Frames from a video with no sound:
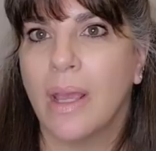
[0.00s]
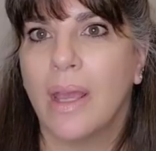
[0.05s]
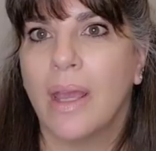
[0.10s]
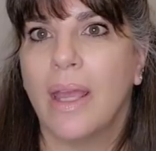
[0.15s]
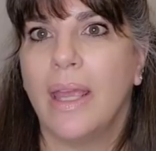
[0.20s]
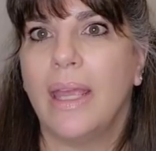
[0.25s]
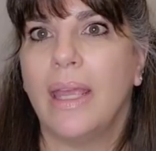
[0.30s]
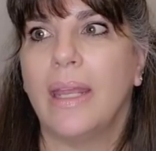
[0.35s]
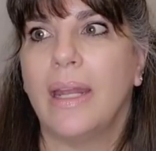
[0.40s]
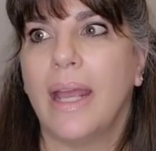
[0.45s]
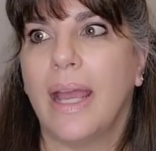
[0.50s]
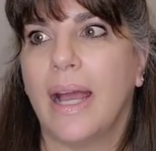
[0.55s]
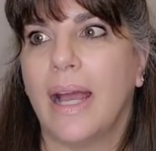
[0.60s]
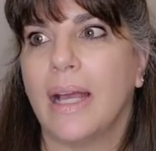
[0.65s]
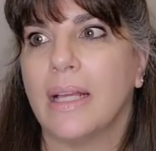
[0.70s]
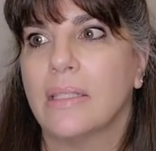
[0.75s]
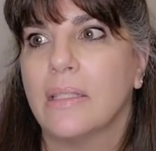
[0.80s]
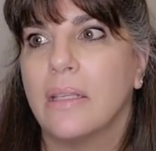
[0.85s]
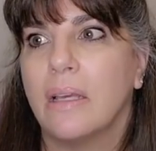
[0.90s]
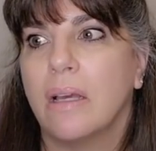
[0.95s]
It
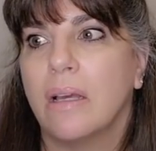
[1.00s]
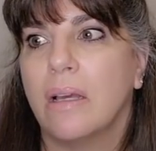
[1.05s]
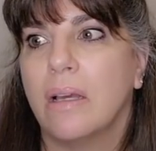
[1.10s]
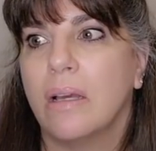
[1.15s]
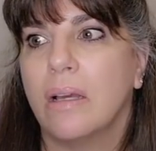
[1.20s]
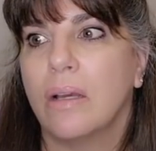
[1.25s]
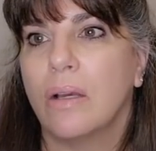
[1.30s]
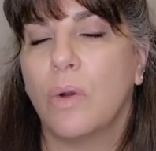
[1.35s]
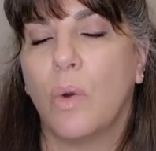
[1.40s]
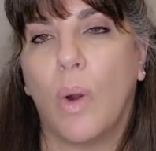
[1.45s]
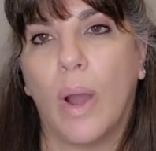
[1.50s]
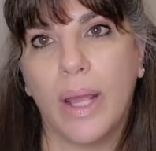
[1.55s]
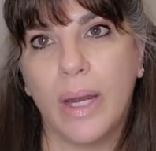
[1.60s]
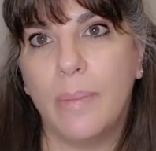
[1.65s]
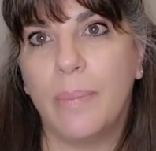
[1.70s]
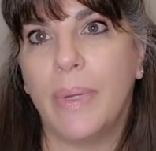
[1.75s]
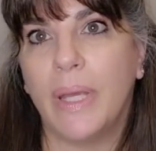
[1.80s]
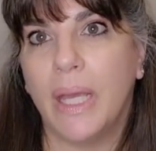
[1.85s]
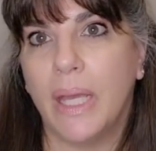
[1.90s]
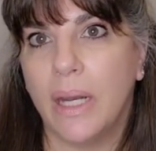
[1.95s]
has quite a
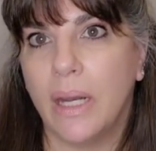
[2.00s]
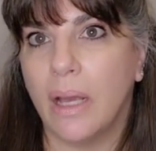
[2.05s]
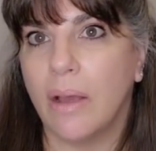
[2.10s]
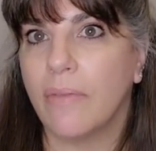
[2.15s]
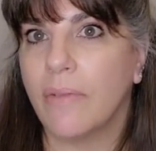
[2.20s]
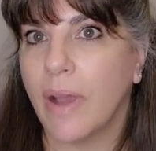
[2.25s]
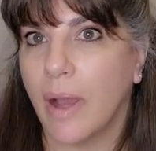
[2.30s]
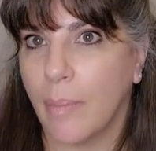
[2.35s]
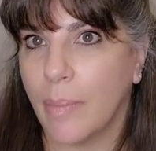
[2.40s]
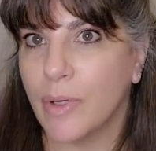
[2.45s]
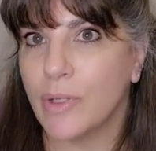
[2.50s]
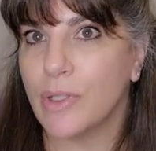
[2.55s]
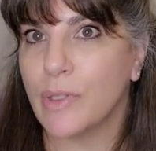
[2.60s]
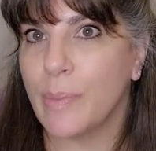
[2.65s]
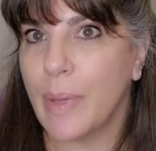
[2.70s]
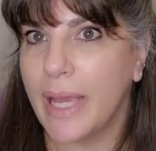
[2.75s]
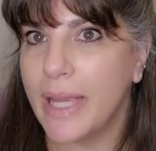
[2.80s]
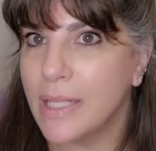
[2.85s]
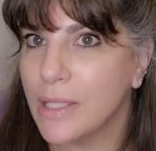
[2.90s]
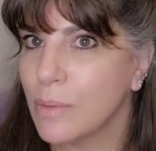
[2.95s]
bit of cupboard
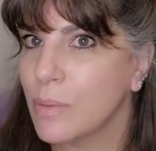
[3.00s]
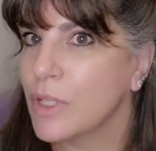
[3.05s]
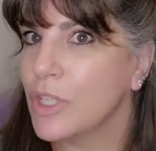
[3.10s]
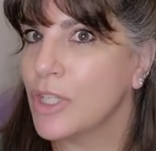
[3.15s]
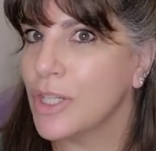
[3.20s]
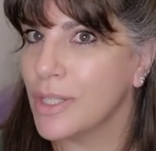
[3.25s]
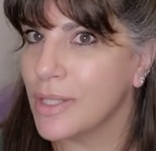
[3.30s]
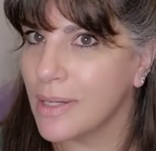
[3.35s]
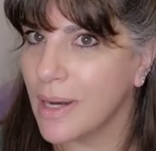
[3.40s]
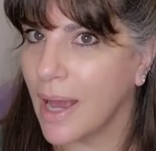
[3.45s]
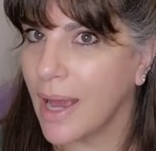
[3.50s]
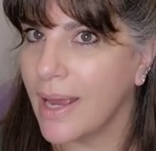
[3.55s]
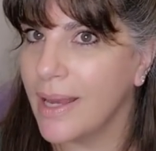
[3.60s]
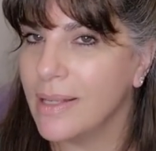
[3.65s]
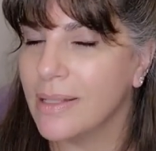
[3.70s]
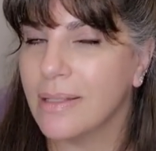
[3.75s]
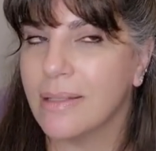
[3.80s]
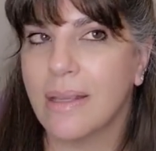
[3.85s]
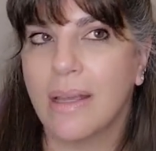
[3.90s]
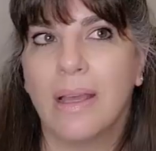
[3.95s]
space, which is
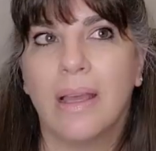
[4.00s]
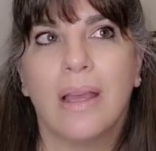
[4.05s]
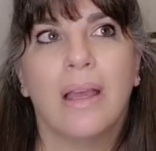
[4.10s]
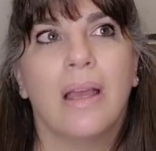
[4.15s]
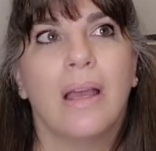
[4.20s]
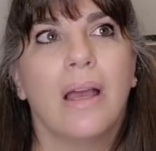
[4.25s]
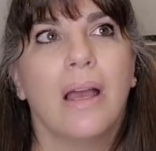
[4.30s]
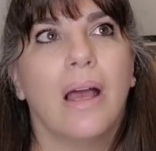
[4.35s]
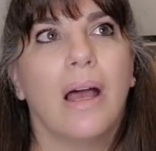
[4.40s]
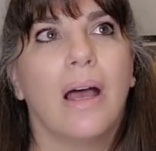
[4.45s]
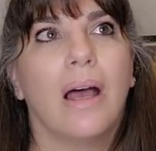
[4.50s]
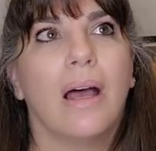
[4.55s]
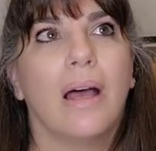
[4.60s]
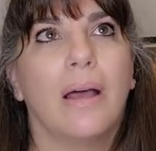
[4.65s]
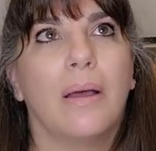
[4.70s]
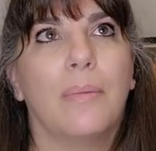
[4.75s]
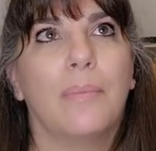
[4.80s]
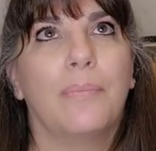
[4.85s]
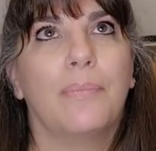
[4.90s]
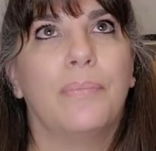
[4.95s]
nice.
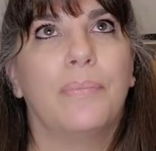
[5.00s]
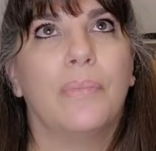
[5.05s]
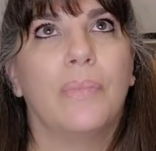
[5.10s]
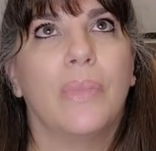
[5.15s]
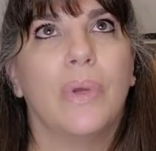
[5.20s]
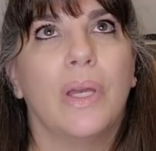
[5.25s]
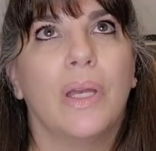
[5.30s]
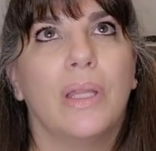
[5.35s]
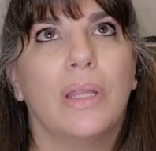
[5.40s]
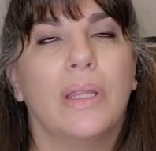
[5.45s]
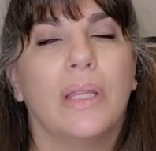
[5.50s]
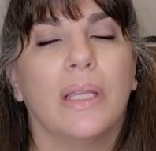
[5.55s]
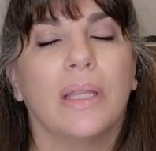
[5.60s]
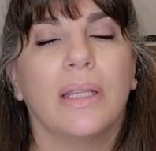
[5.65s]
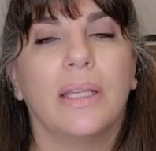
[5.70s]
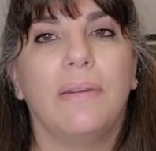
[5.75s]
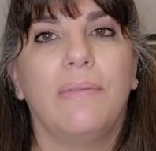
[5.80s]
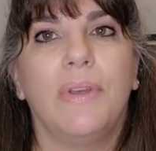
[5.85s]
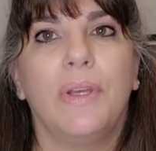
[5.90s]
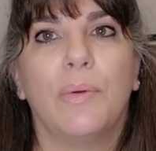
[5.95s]
The
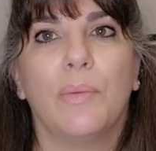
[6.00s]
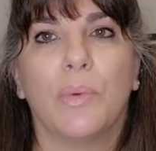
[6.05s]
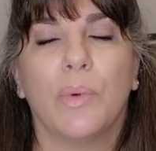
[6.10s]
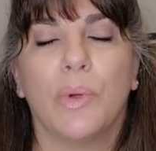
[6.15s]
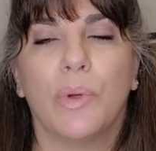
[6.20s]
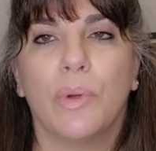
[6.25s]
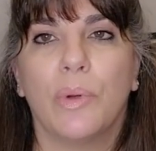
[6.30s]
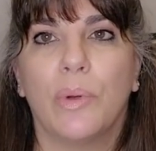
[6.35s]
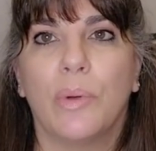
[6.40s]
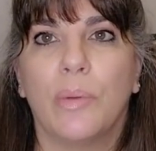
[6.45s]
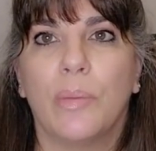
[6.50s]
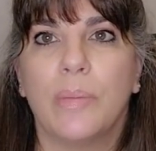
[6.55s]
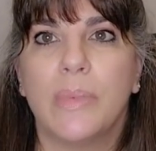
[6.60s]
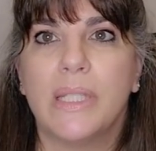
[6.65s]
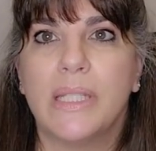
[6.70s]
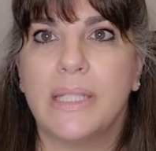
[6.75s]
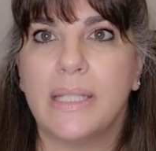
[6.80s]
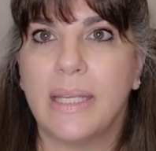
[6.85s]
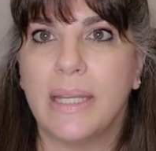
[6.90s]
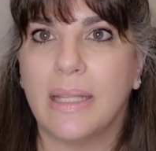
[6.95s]
living room
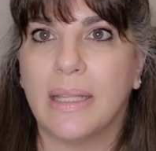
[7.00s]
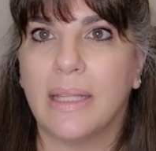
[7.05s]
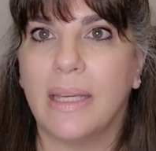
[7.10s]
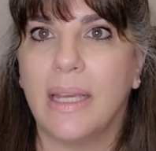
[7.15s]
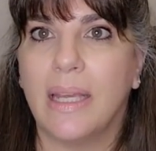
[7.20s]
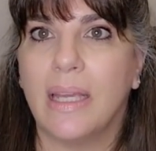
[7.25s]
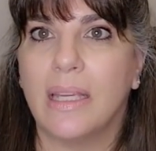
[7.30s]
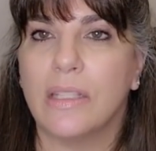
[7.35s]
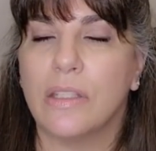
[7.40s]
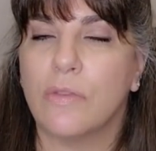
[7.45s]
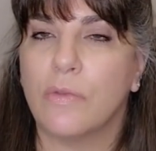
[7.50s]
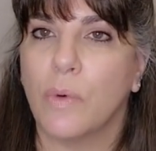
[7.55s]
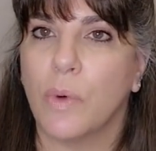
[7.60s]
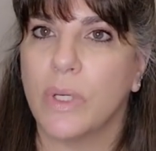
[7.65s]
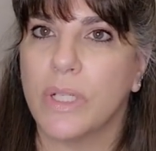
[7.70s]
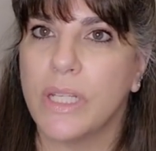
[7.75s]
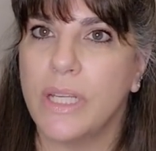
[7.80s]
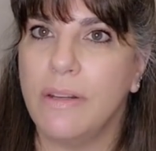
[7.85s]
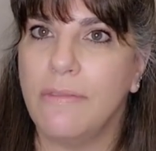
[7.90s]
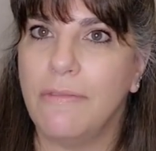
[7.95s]
ceiling is
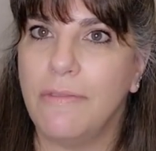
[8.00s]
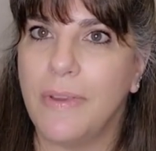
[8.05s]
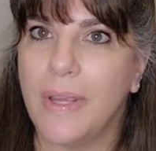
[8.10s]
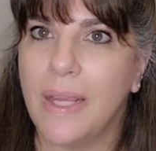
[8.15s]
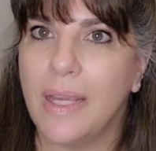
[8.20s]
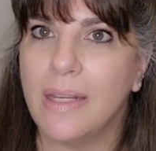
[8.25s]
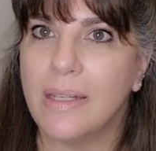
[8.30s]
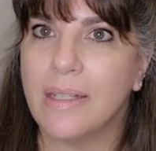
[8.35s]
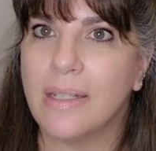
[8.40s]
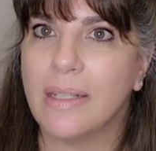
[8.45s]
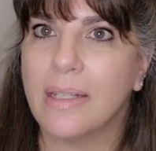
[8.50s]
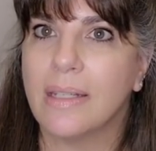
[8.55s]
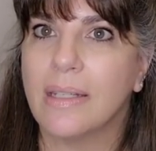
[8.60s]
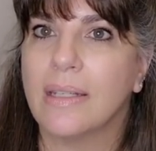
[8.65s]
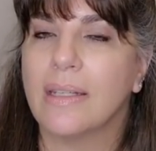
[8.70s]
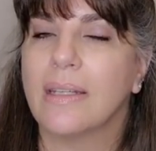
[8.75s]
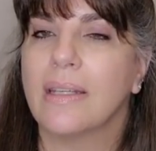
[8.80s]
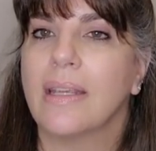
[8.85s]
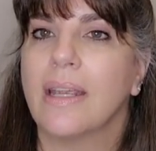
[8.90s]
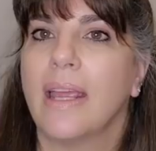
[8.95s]
14 feet.
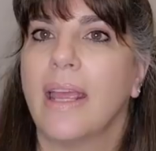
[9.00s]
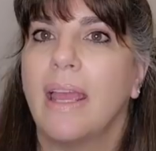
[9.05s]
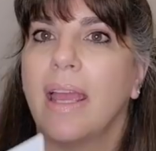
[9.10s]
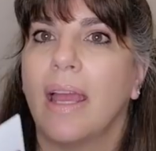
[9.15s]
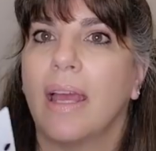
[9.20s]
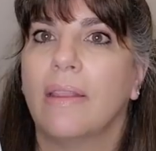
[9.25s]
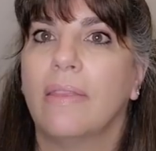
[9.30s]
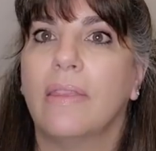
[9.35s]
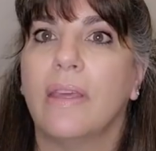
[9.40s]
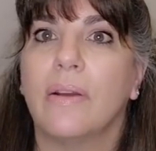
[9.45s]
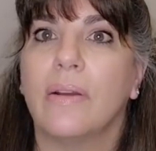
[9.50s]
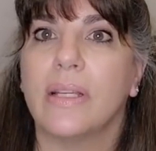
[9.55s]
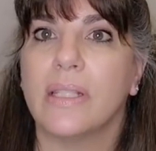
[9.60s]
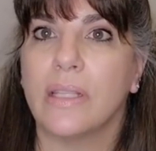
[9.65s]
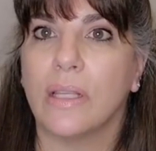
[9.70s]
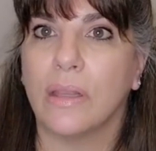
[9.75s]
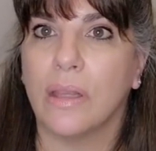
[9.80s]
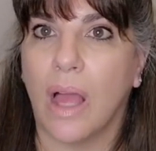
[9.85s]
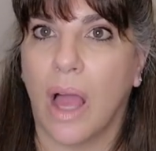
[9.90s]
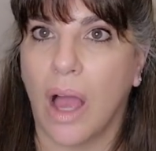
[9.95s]
And there is
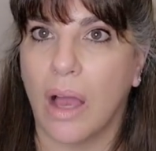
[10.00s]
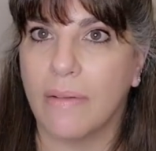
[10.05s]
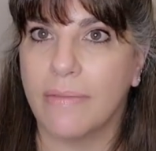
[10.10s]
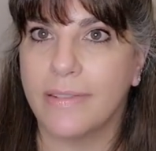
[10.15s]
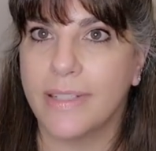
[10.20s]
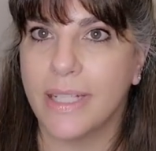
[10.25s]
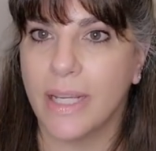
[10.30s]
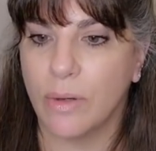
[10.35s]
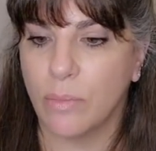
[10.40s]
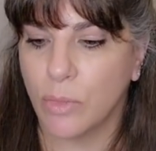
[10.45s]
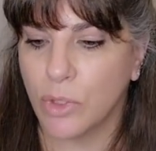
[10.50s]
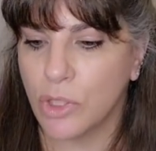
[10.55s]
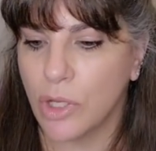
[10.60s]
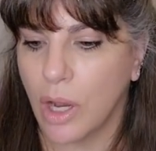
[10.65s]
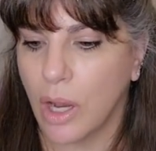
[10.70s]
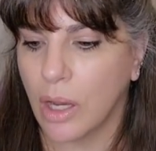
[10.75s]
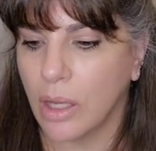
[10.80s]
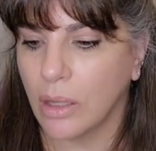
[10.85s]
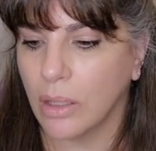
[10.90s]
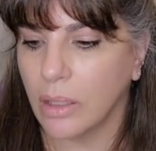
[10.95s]
a loft, and we'll
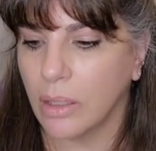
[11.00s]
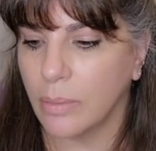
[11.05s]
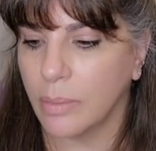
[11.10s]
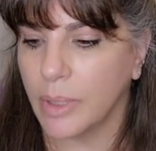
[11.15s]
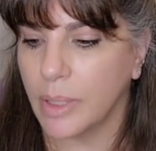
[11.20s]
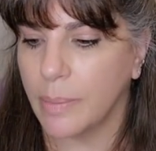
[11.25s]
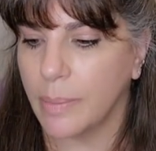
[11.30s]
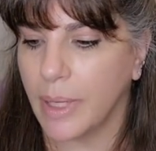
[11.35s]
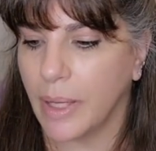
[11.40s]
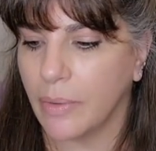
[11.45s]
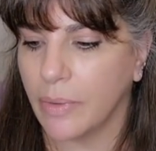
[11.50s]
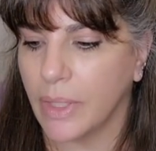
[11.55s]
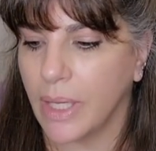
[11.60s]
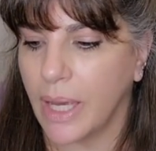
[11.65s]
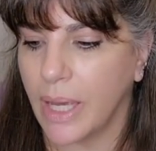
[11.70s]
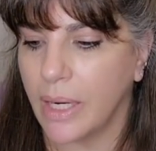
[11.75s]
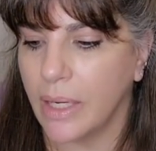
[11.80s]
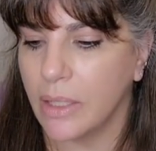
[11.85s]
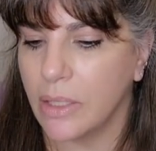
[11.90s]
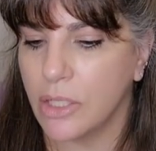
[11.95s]
talk a little bit about
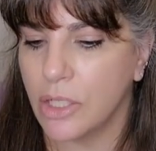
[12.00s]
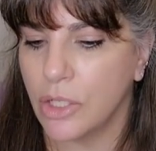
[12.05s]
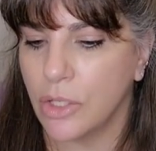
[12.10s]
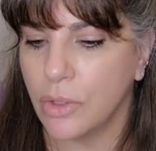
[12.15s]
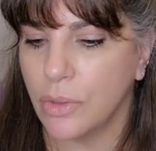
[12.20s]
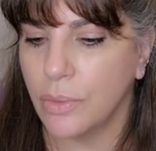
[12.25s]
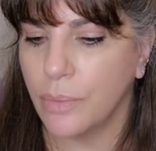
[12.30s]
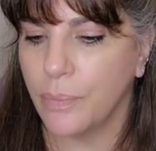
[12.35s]
that too.